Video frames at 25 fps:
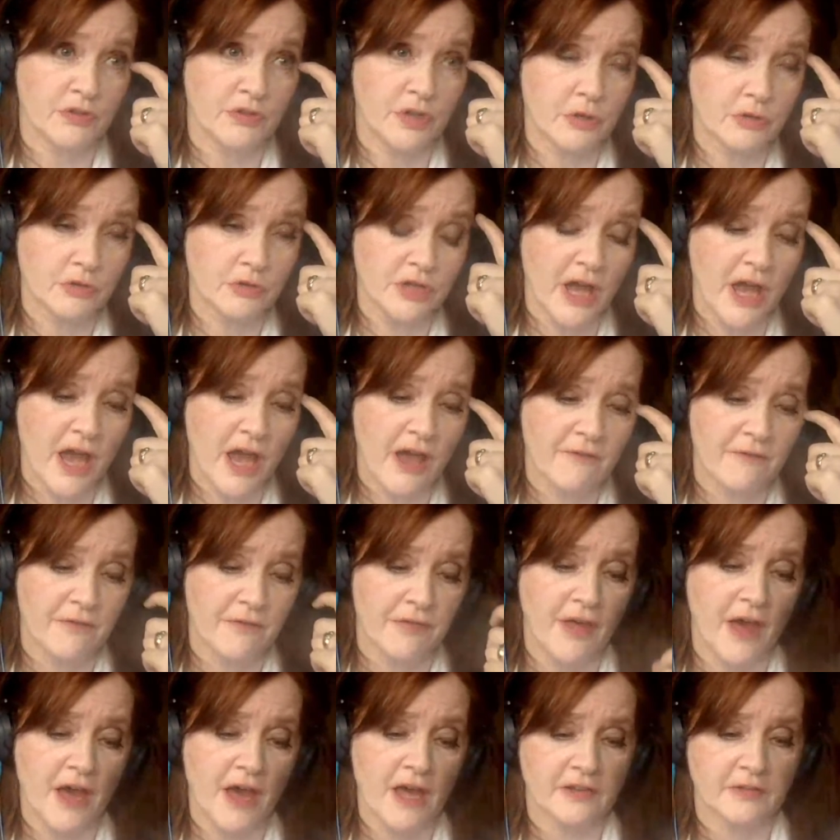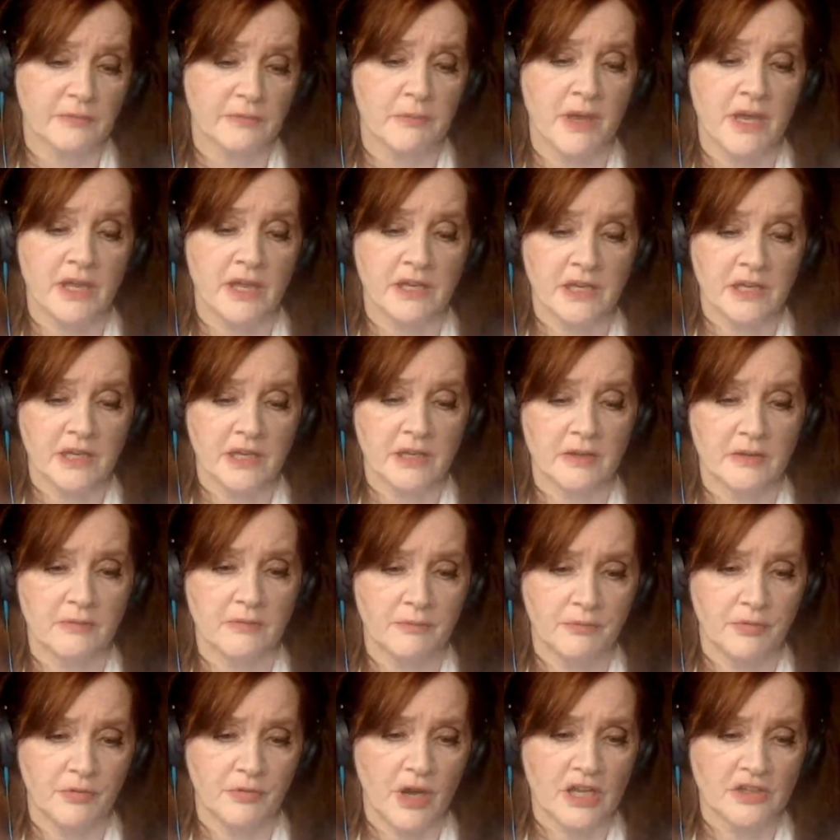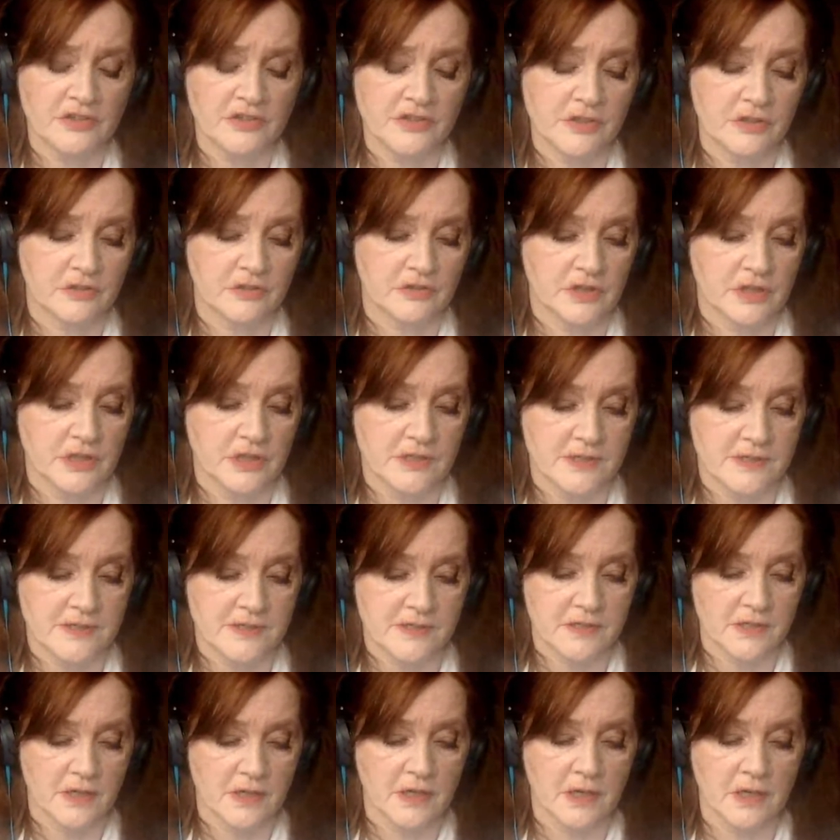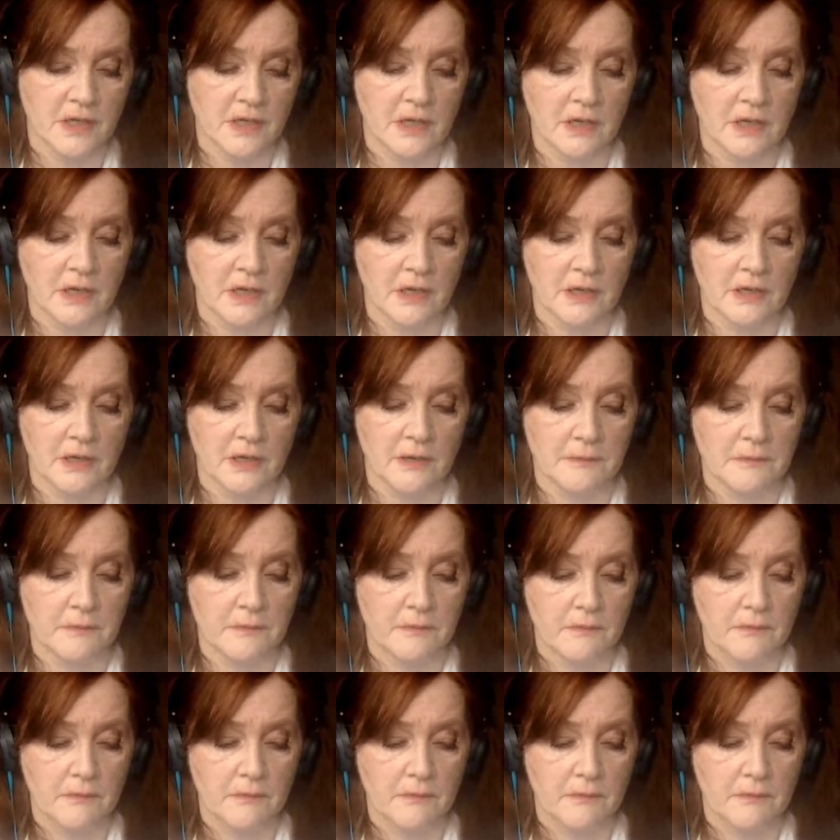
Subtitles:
We don't have that many prejudices in